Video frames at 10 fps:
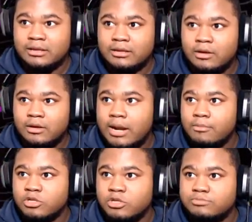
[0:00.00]
Why the
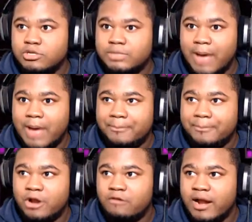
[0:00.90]
mu music
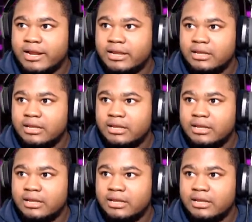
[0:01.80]
popping already?